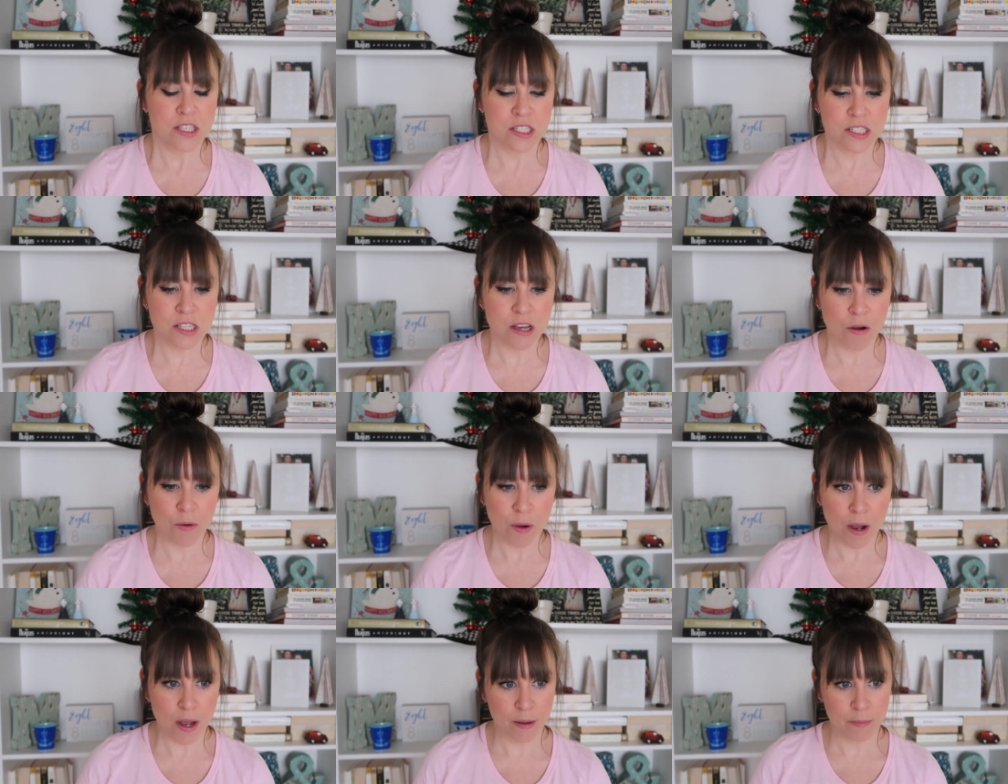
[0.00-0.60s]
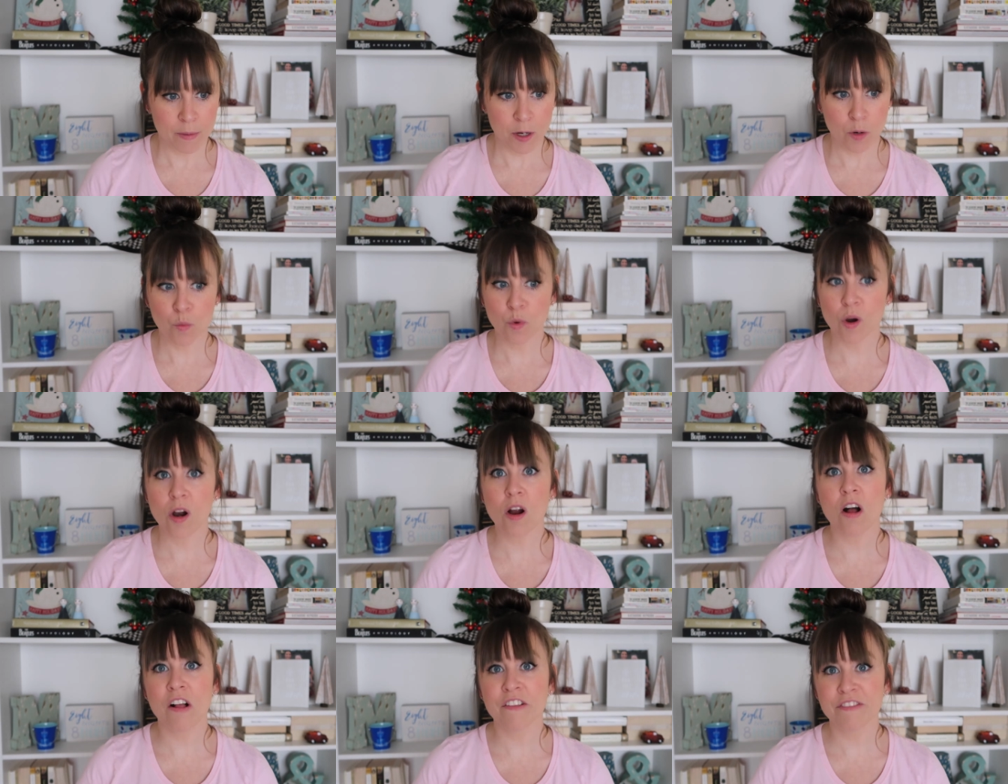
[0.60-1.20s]
So um,
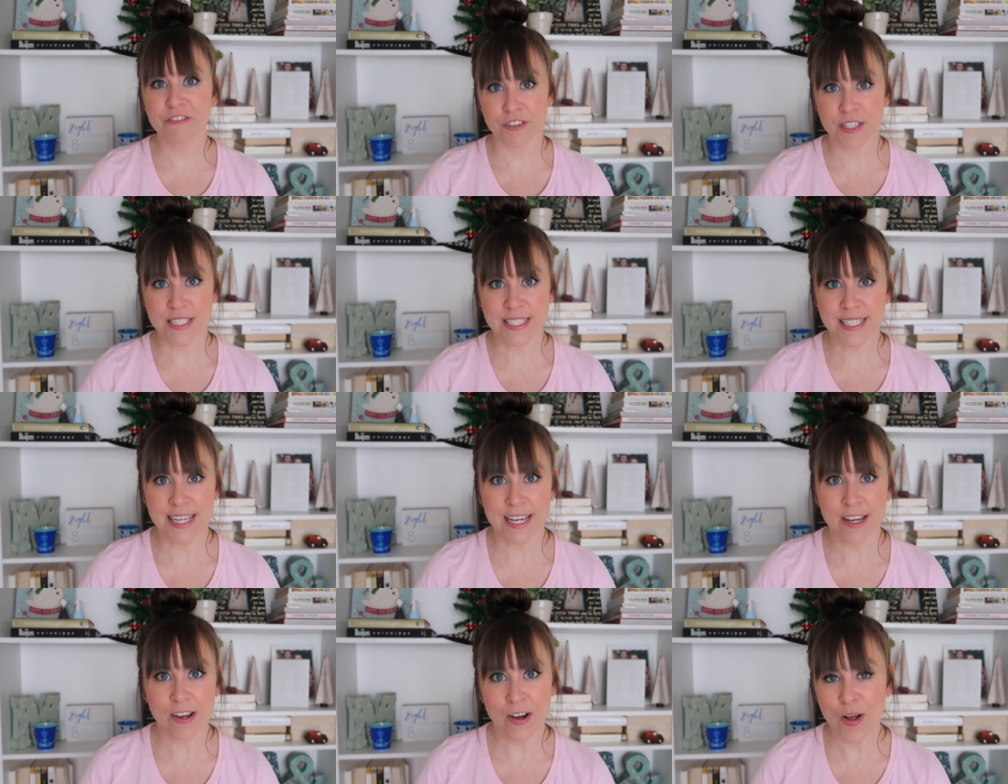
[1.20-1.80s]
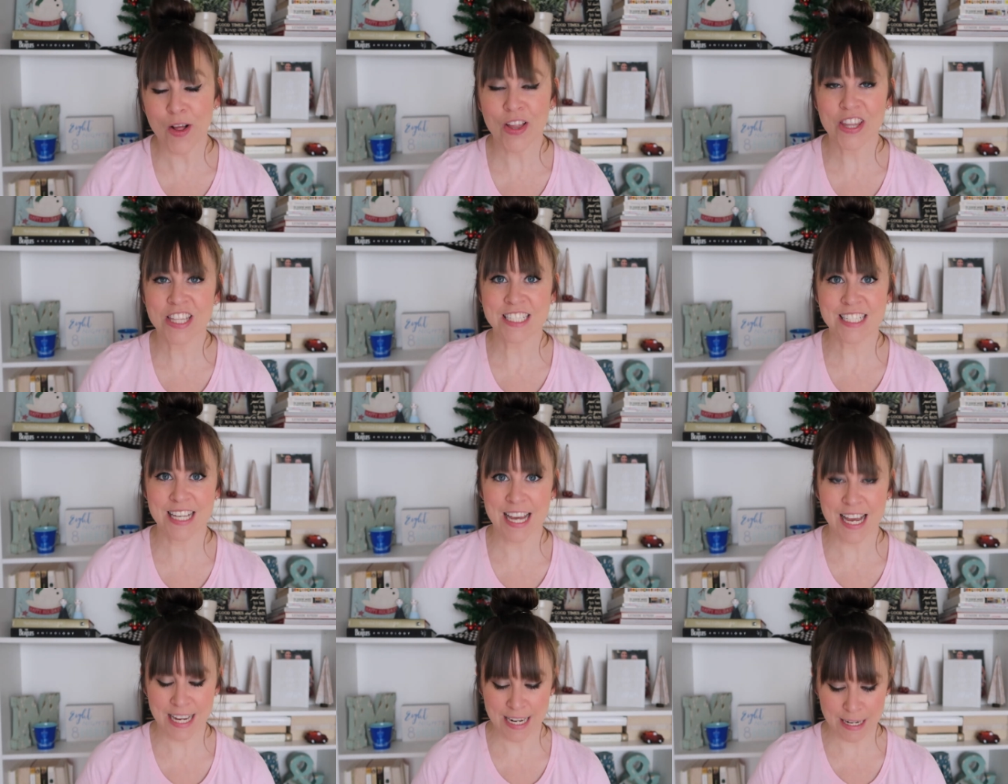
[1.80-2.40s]
we're all freezing all the
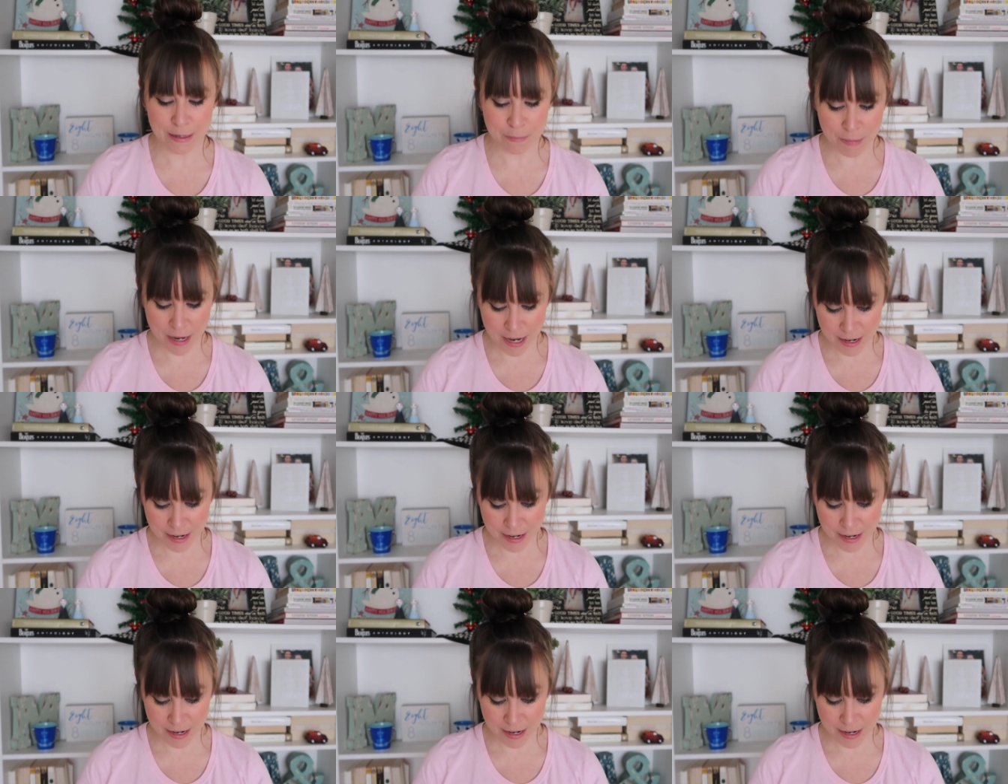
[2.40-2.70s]
time.